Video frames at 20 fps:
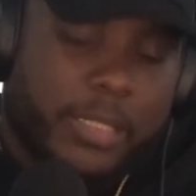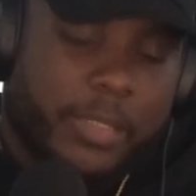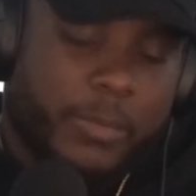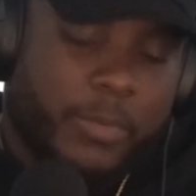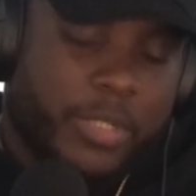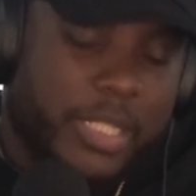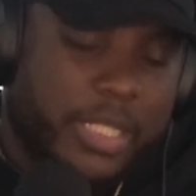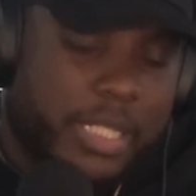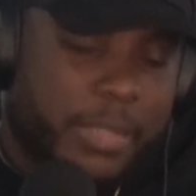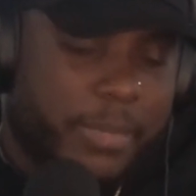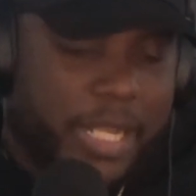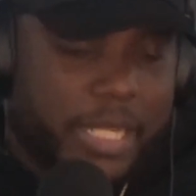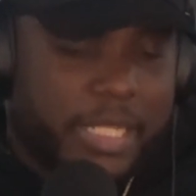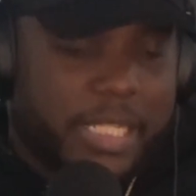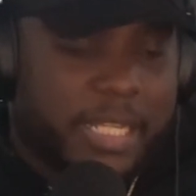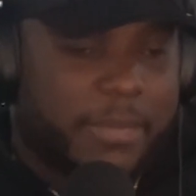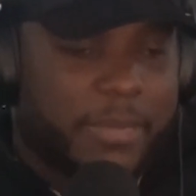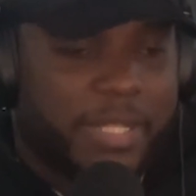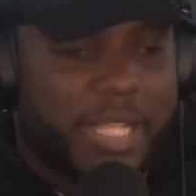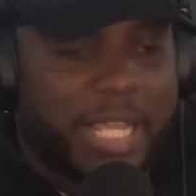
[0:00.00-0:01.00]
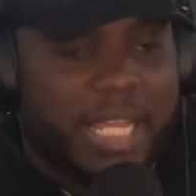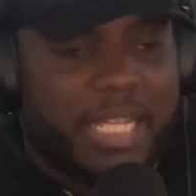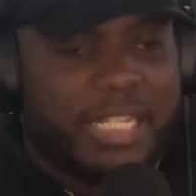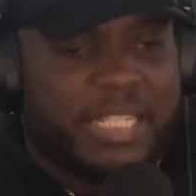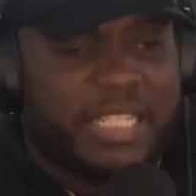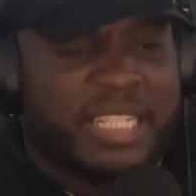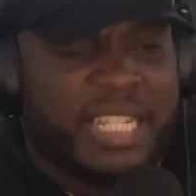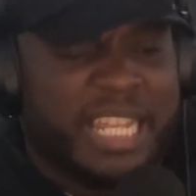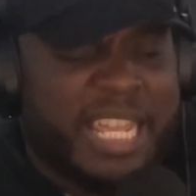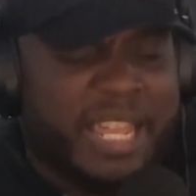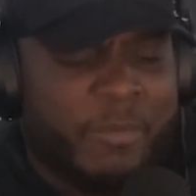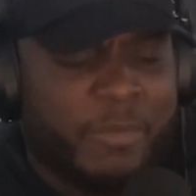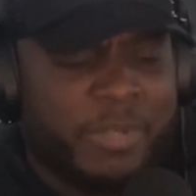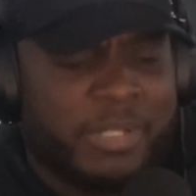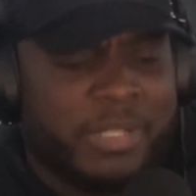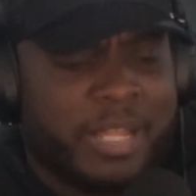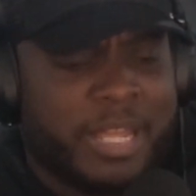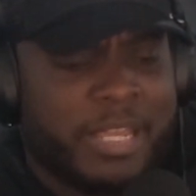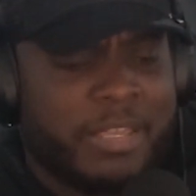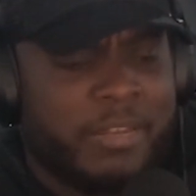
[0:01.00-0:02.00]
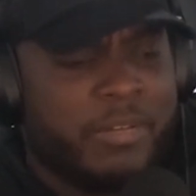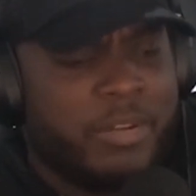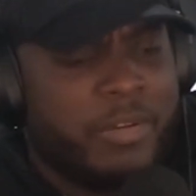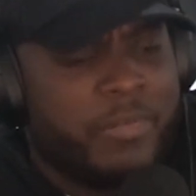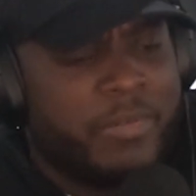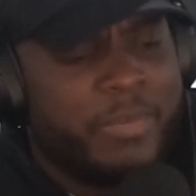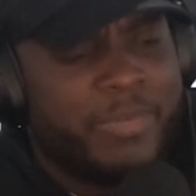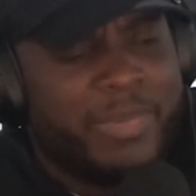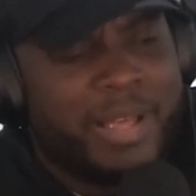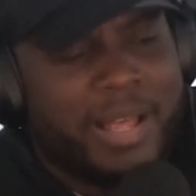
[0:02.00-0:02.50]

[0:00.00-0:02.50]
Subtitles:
went to somebody's step class and was like, you know what,